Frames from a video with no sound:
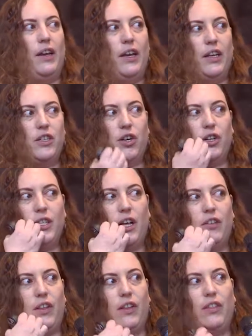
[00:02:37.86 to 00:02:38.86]
it turns
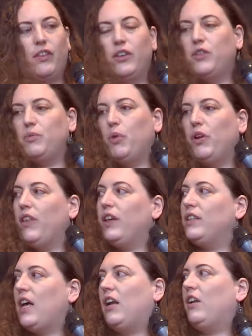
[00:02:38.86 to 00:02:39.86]
out that there's more
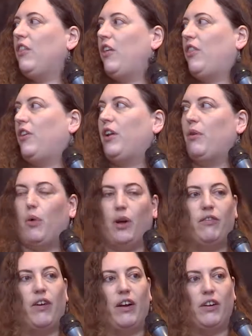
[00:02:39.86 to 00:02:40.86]
than 10 to the
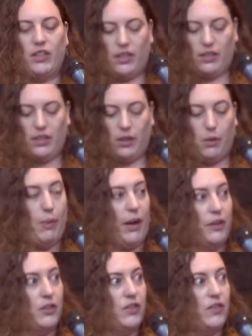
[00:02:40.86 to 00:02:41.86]
31 viruses in the
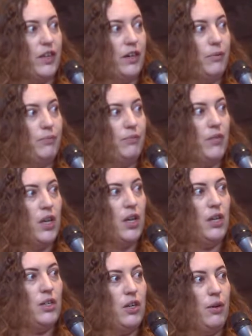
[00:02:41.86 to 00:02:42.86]
biosphere.
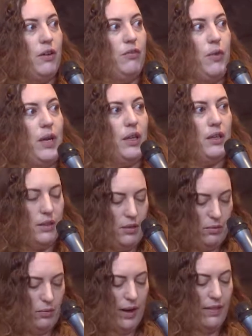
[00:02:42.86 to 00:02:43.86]
So if we
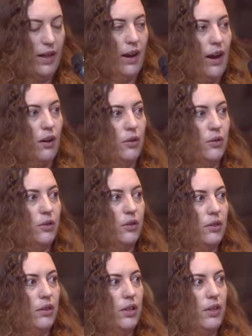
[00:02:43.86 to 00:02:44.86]
write that out,
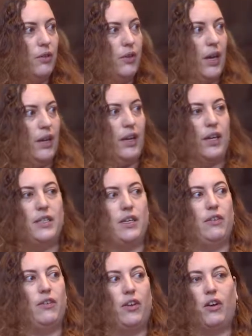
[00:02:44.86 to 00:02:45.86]
you get an
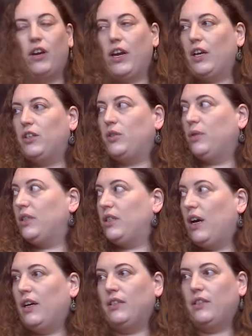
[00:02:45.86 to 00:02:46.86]
idea of the gargantuan
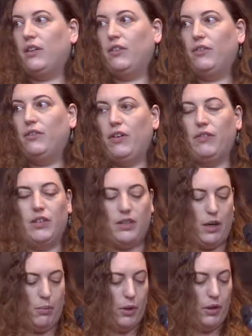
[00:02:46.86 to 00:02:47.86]
size of this
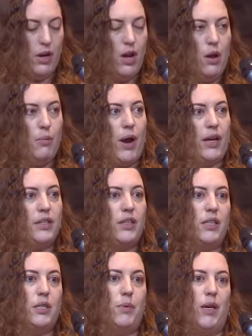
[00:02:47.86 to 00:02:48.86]
number.
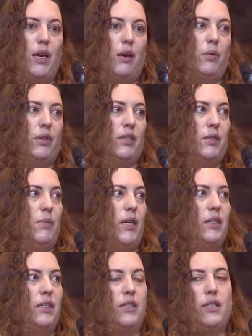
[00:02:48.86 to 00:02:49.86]
Practically speaking, what this
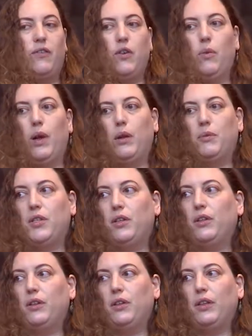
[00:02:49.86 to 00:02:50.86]
means is if you went up
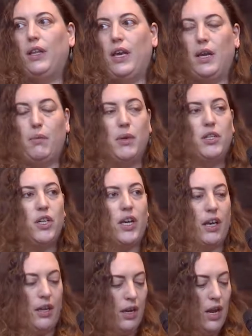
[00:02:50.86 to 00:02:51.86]
to Lake
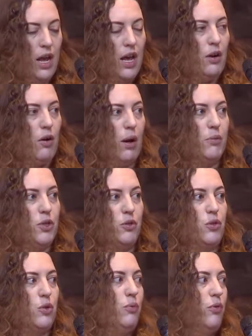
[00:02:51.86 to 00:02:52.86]
Michigan and grabbed 2
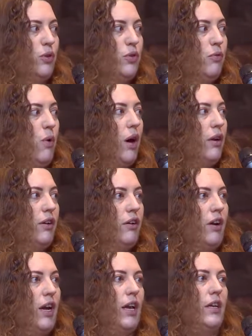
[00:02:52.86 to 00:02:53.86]
scoopfuls of water in
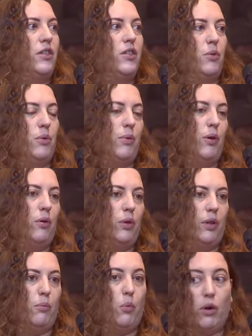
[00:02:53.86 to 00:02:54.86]
your hands, you would be
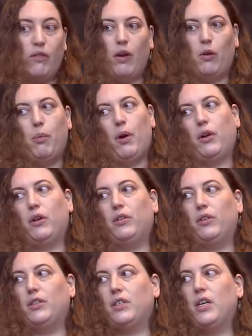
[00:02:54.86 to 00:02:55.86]
holding more viral
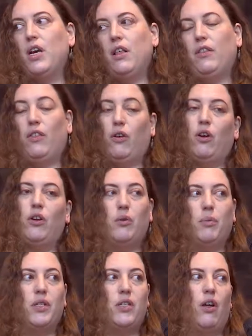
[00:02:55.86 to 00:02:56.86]
particles than there are
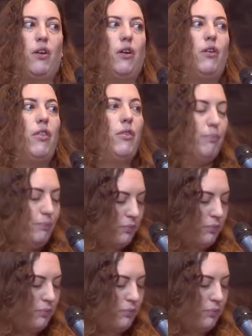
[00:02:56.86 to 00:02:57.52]
humans on Earth.